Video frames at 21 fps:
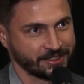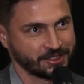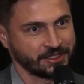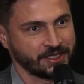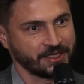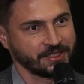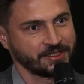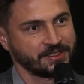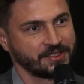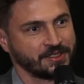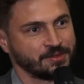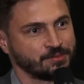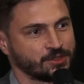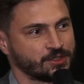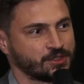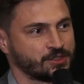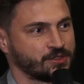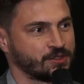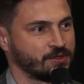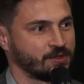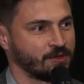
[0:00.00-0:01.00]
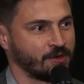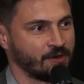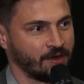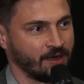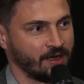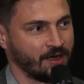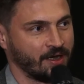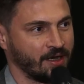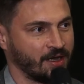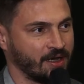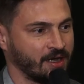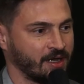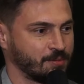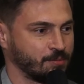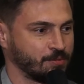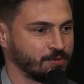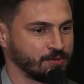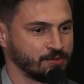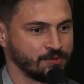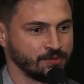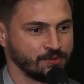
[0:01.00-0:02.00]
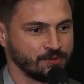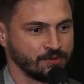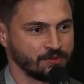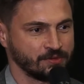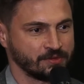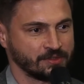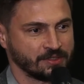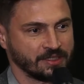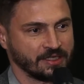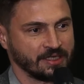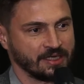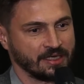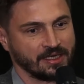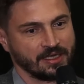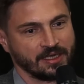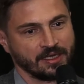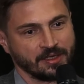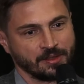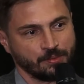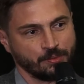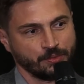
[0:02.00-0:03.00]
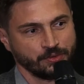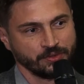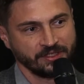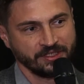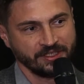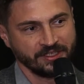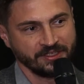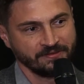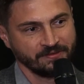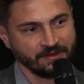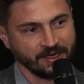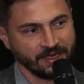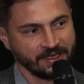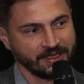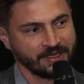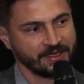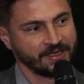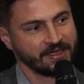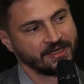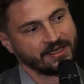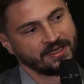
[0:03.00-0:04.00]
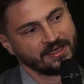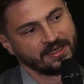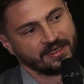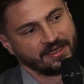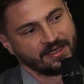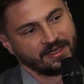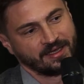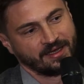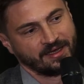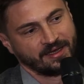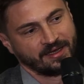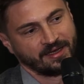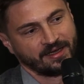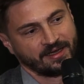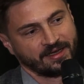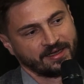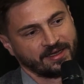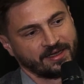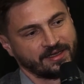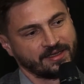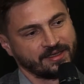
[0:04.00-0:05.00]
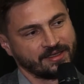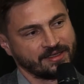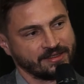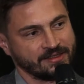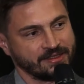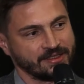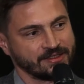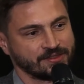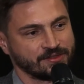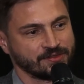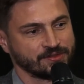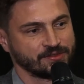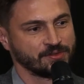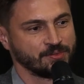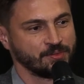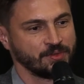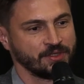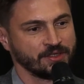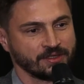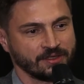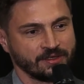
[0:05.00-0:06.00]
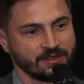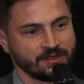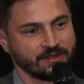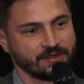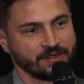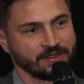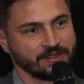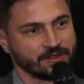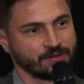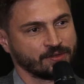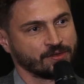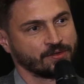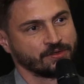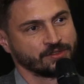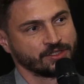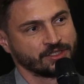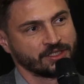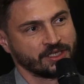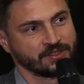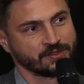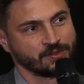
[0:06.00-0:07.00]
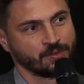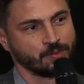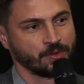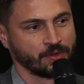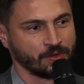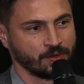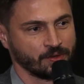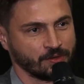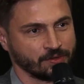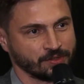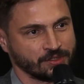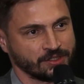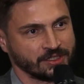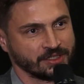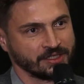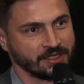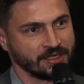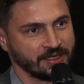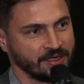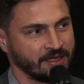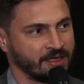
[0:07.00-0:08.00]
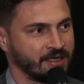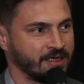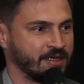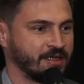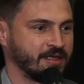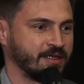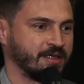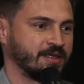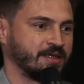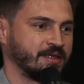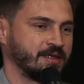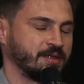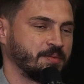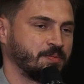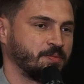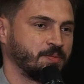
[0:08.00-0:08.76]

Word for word: And I know that some of the fellow projects, they in Kiev, they